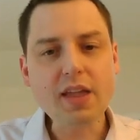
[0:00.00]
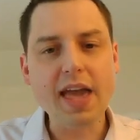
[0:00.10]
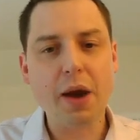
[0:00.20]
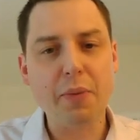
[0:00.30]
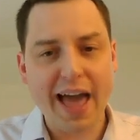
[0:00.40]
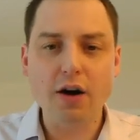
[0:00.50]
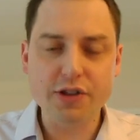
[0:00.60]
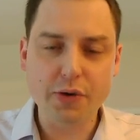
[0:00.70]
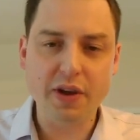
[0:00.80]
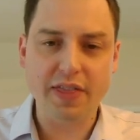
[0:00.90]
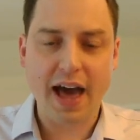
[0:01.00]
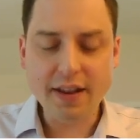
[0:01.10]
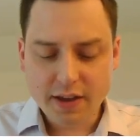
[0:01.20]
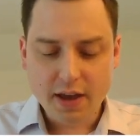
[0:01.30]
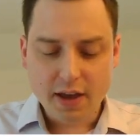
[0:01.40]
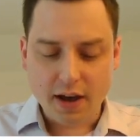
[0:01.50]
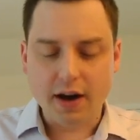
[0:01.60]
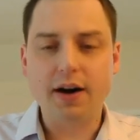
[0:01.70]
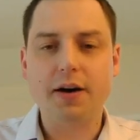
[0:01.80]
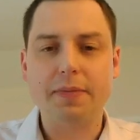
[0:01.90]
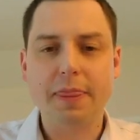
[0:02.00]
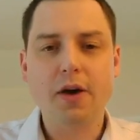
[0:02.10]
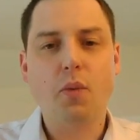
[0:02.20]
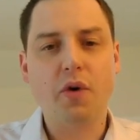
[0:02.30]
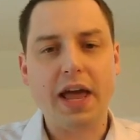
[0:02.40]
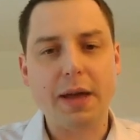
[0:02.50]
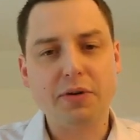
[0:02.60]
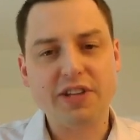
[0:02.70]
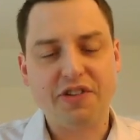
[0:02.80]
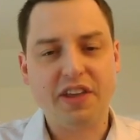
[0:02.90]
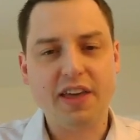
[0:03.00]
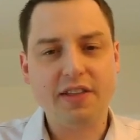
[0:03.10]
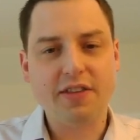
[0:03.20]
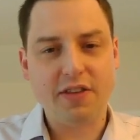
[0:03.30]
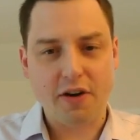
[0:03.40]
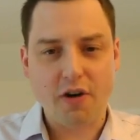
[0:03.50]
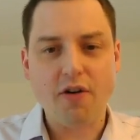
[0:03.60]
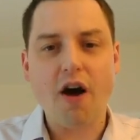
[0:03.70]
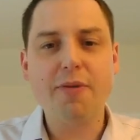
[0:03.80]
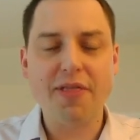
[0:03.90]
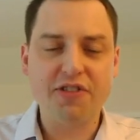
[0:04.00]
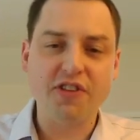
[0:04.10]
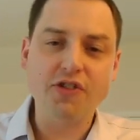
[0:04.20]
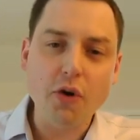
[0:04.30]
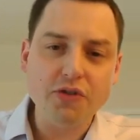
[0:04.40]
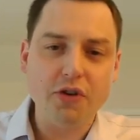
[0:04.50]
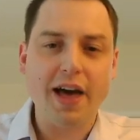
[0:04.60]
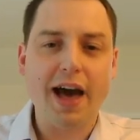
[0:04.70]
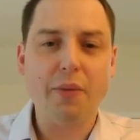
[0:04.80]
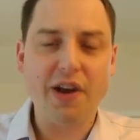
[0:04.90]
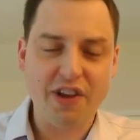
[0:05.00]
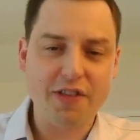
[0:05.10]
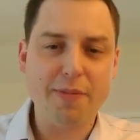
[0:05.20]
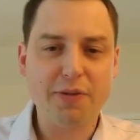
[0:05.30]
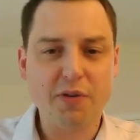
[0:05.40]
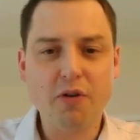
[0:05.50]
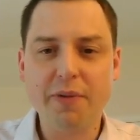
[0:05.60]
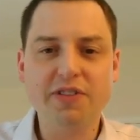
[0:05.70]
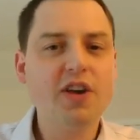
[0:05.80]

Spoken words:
And without doing that, we're able to actually get, of the methods that don't do that, we actually have the best performance